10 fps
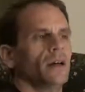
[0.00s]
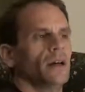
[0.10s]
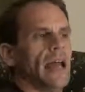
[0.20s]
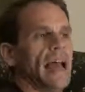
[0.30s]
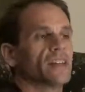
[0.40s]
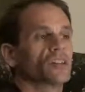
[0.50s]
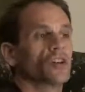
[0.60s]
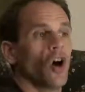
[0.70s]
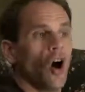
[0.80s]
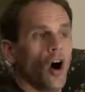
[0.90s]
has
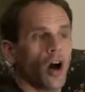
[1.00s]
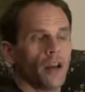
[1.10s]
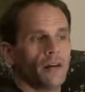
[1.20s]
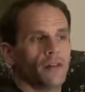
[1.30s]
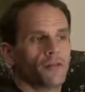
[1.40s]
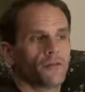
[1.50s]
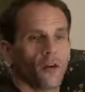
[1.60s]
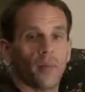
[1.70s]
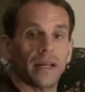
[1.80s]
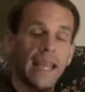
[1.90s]
gone
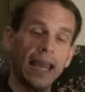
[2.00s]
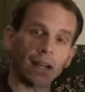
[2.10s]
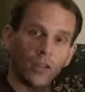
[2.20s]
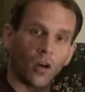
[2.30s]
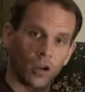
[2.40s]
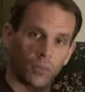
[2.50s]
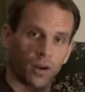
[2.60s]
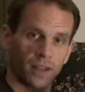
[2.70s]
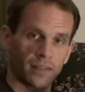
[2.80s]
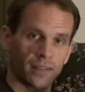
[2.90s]
from an analog
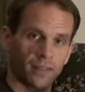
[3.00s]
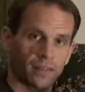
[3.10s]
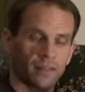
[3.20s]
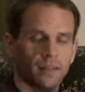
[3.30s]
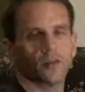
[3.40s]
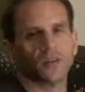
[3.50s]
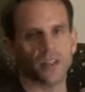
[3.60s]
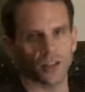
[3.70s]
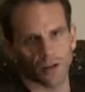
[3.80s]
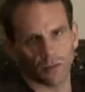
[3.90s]
process to a
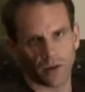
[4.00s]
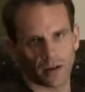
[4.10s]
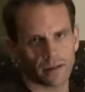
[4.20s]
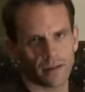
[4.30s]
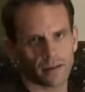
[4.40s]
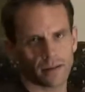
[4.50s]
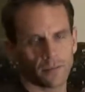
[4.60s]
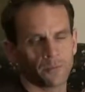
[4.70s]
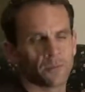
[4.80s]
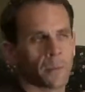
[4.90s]
digital process.
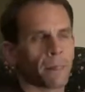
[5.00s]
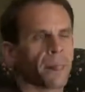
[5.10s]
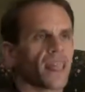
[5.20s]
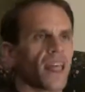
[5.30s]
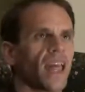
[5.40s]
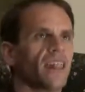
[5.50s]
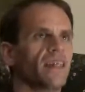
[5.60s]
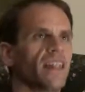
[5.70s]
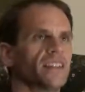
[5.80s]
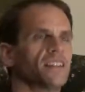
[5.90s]

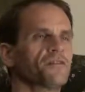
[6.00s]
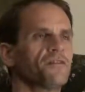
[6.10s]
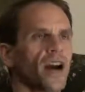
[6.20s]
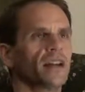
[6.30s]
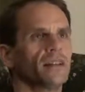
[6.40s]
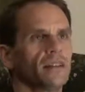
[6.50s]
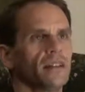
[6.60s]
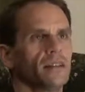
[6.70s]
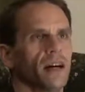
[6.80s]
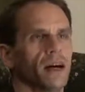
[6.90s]
This has finally